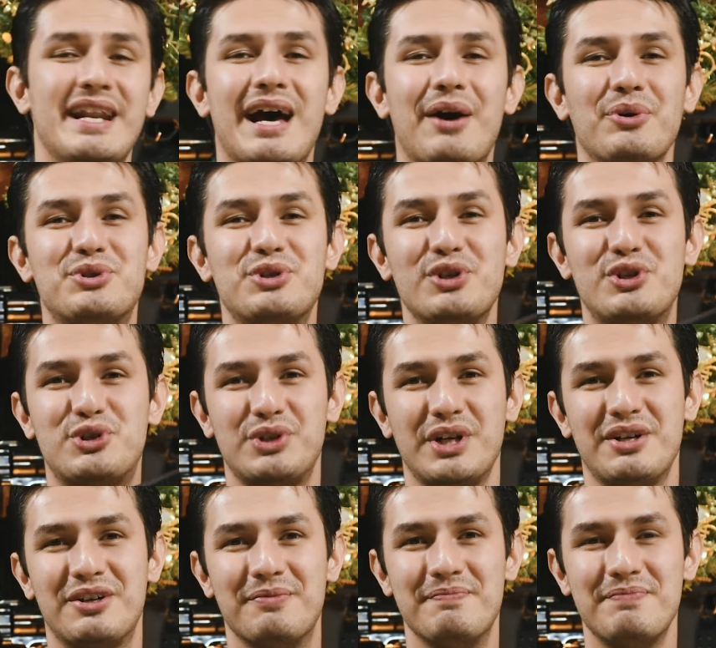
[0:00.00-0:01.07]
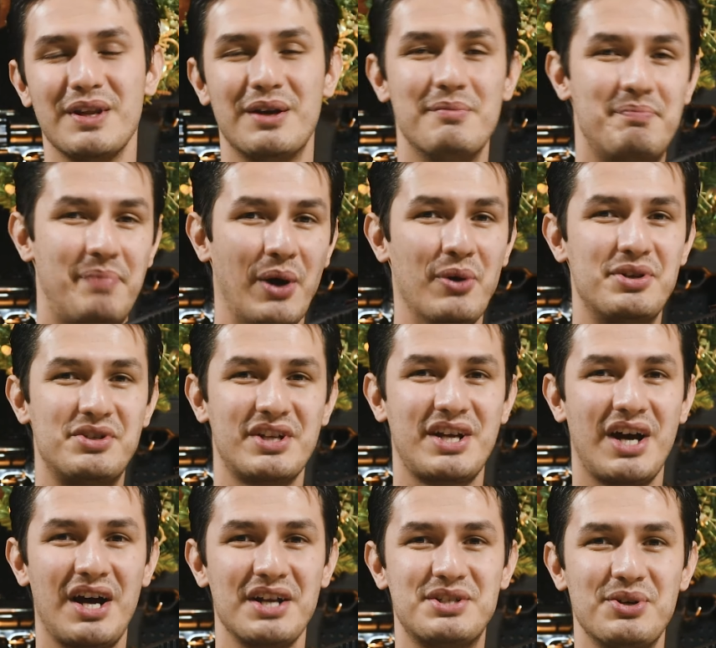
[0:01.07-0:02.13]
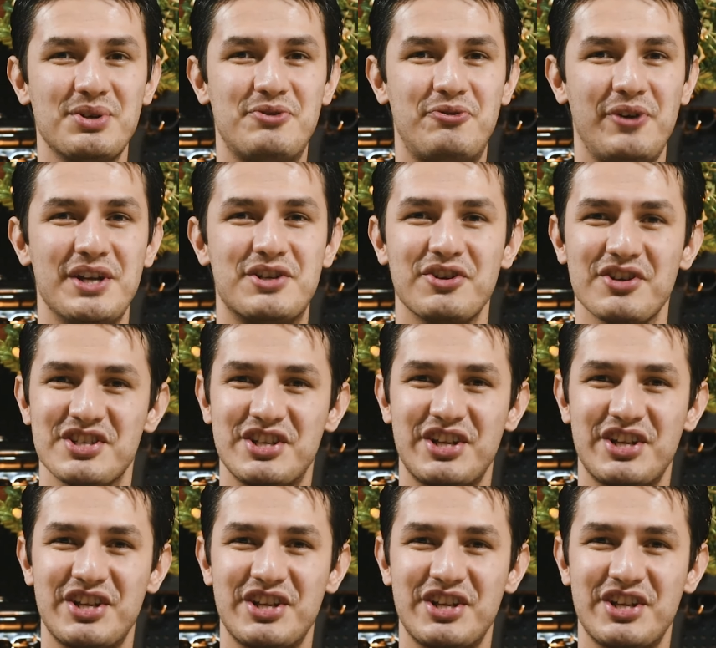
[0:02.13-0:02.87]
And now onto the trigger. Both Staccatos feature a